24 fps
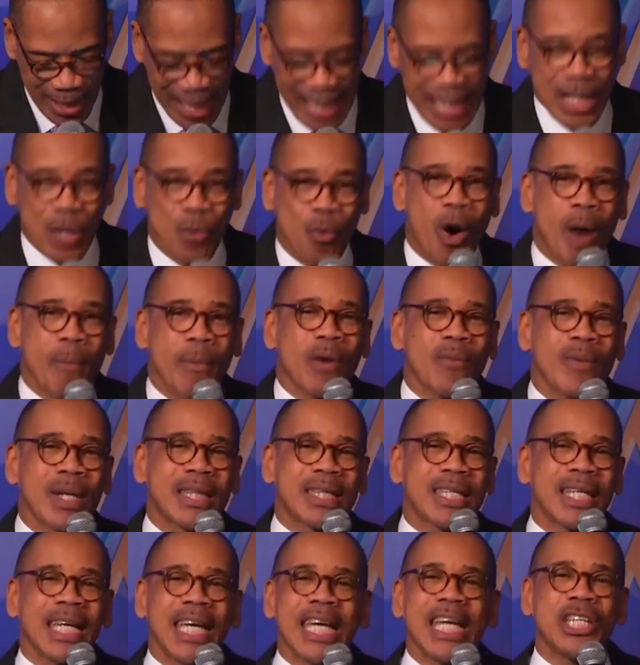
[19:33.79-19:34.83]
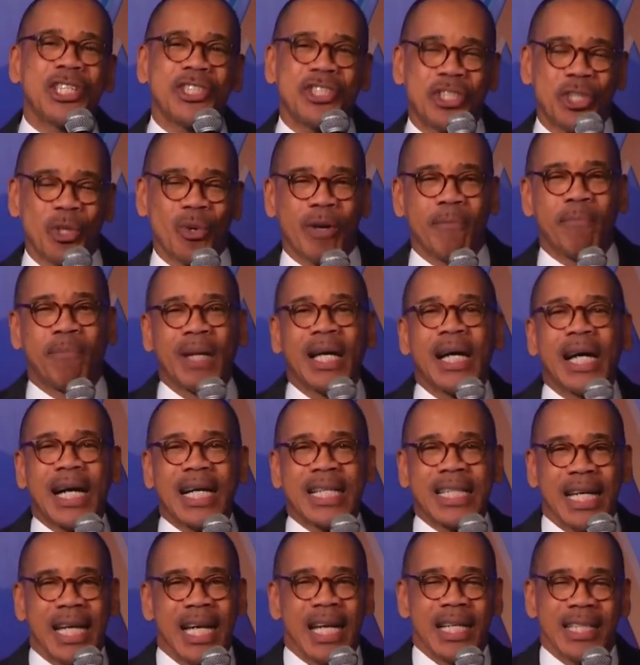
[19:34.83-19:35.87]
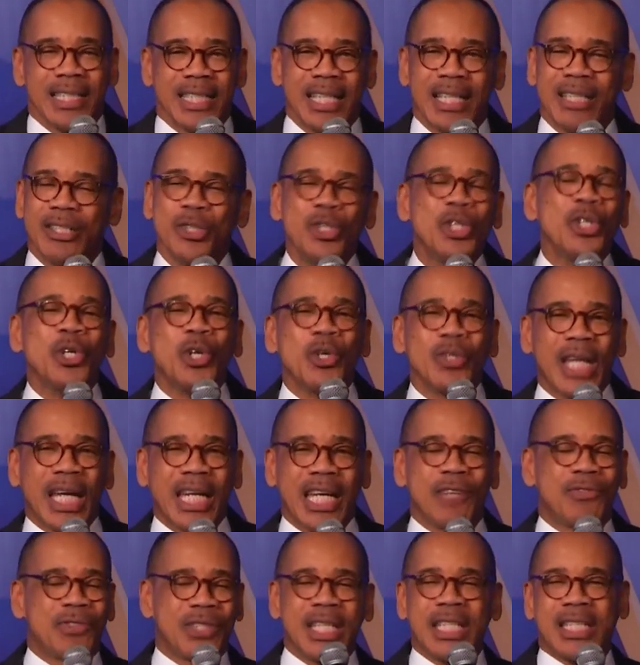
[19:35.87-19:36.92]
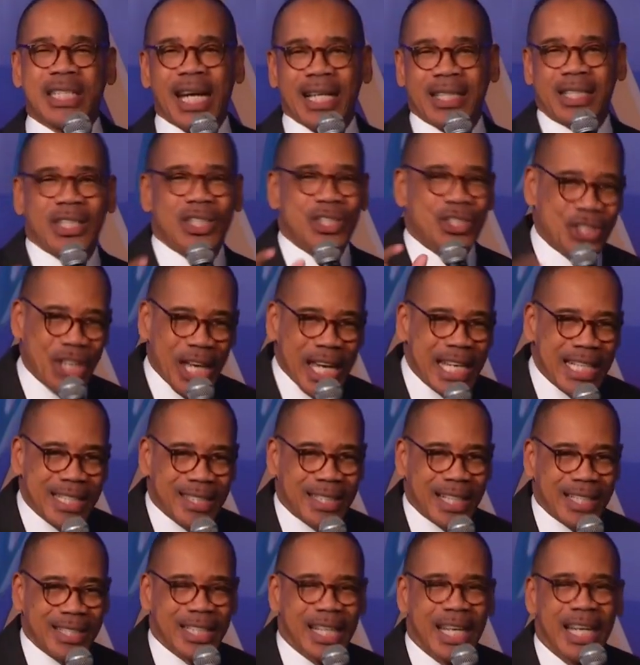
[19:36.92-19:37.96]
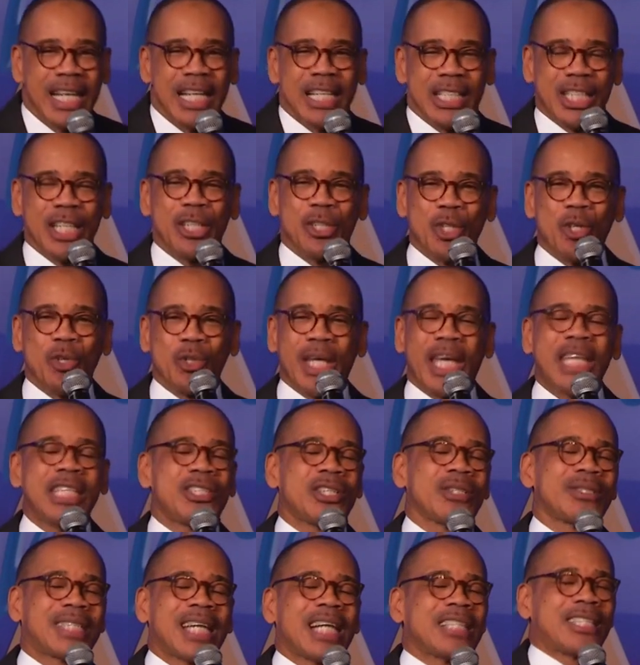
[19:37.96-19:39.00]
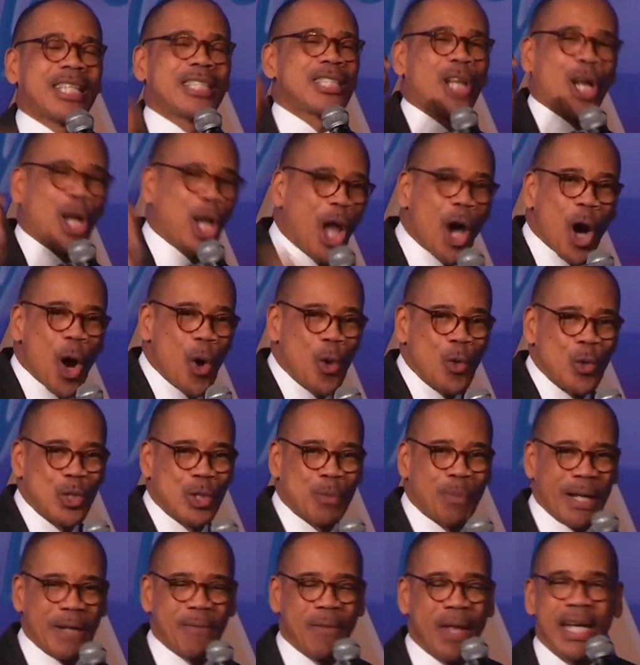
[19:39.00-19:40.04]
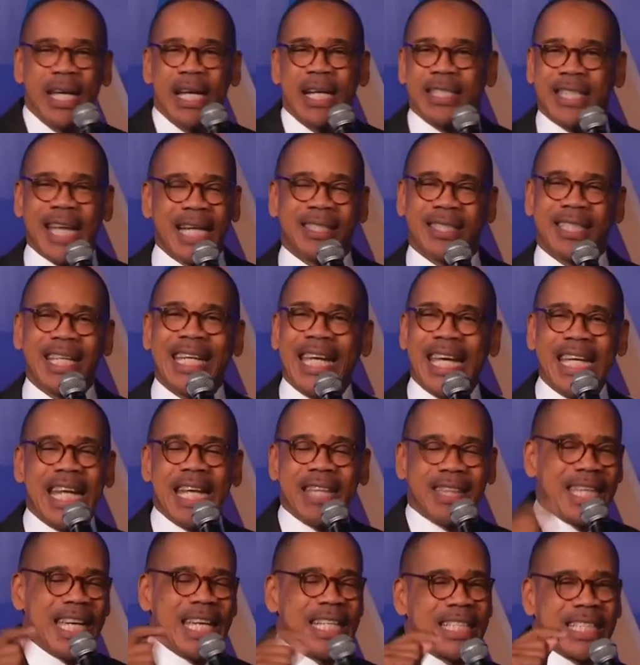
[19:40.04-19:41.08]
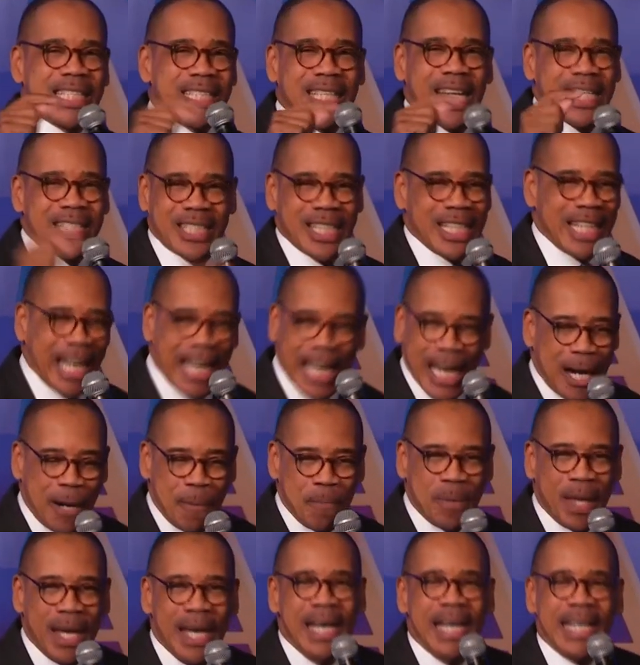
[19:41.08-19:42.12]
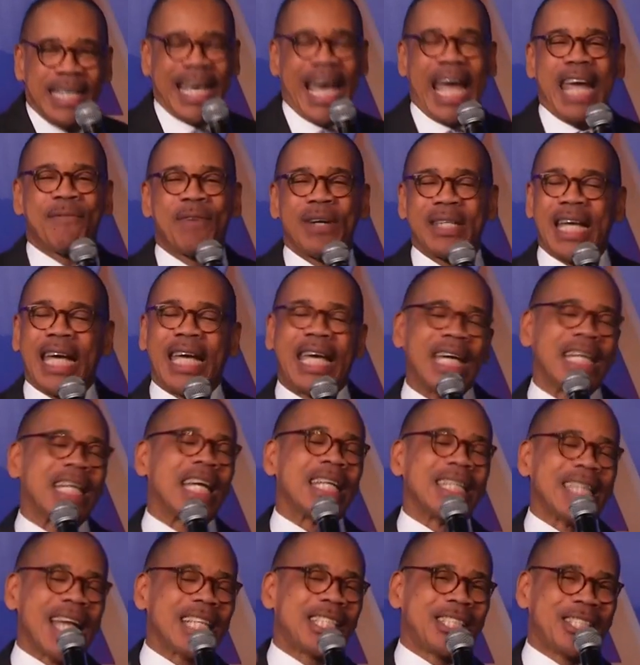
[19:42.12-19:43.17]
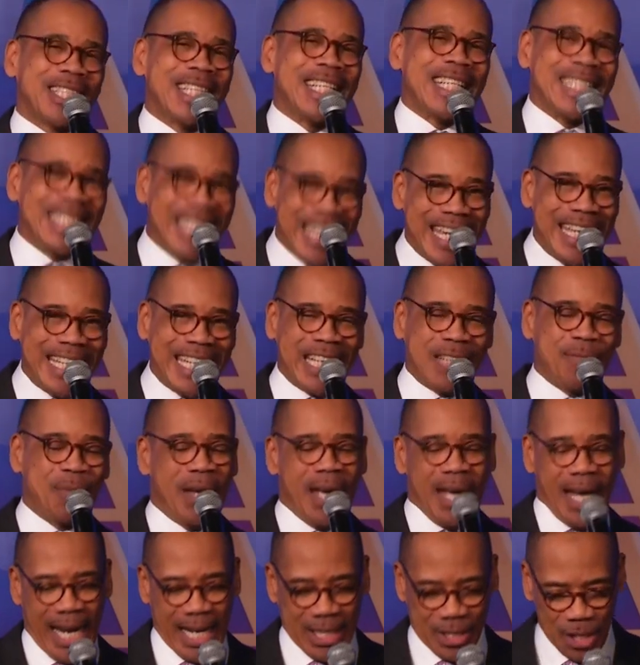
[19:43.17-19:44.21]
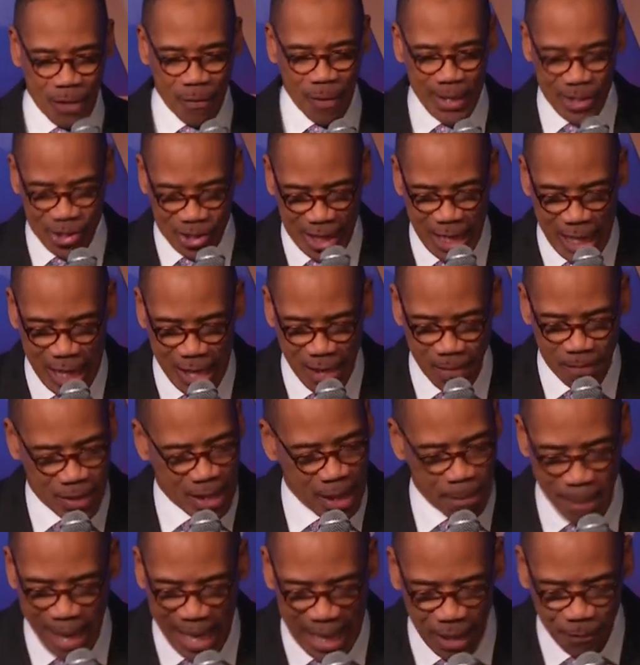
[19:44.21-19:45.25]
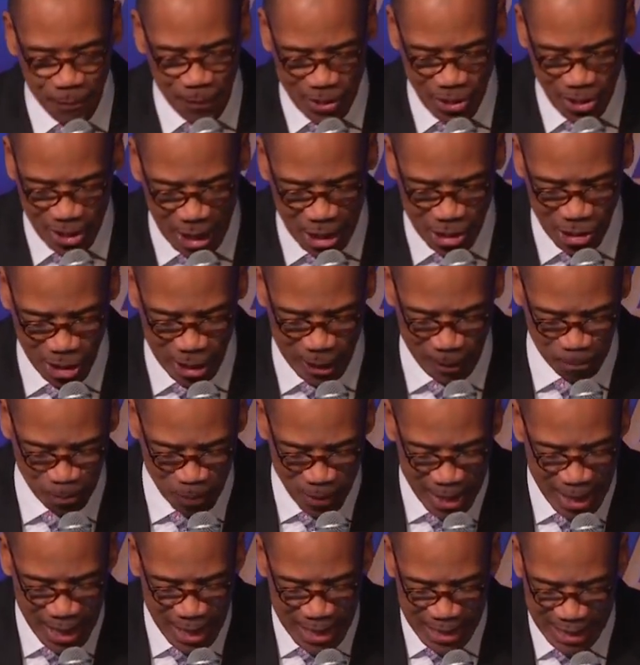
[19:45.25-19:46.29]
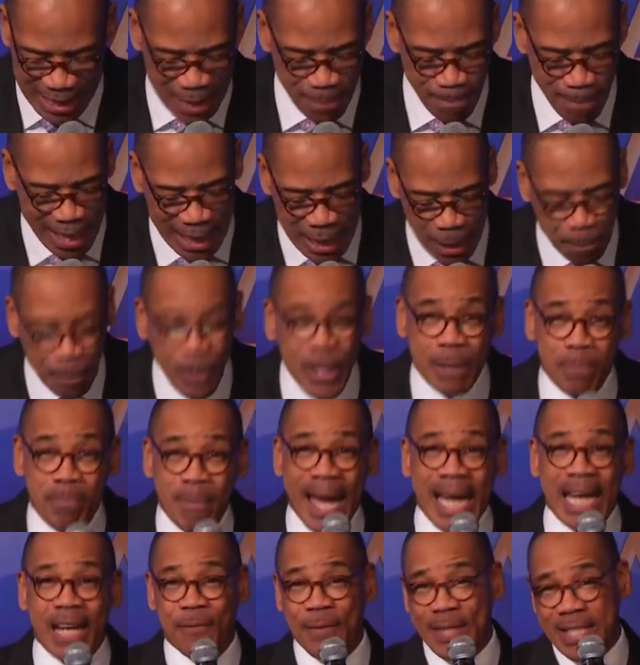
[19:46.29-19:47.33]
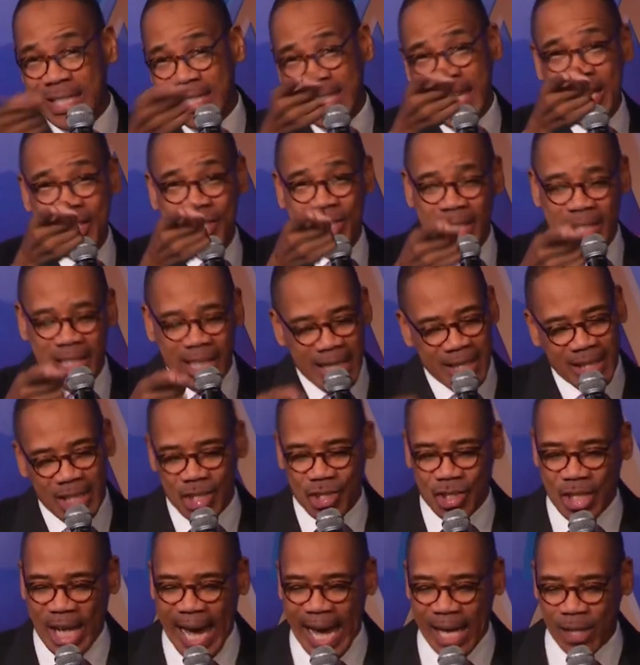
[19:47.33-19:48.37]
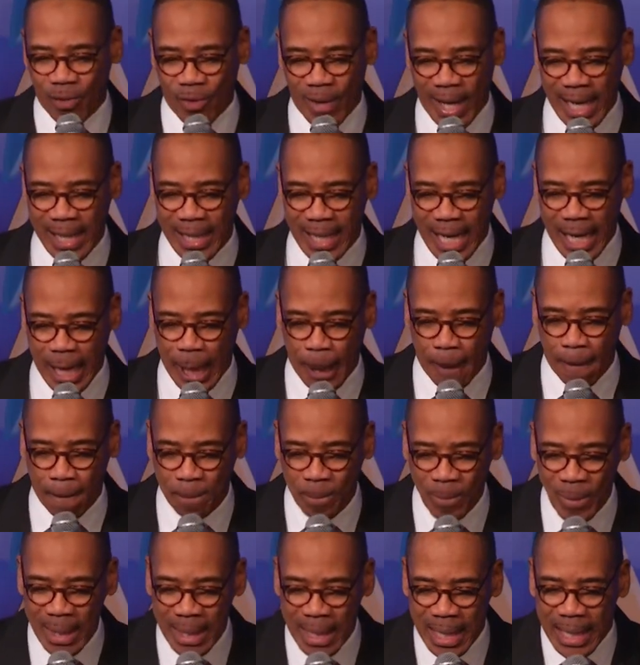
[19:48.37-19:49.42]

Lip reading: Like the woman with the issue of blood, she knew that if she touched Jesus, she knew that he should touch his clothes, but touching anything that's touching him gave her the healing that she needed, and she received the manifestation. Somebody put manifestation in the chat right now.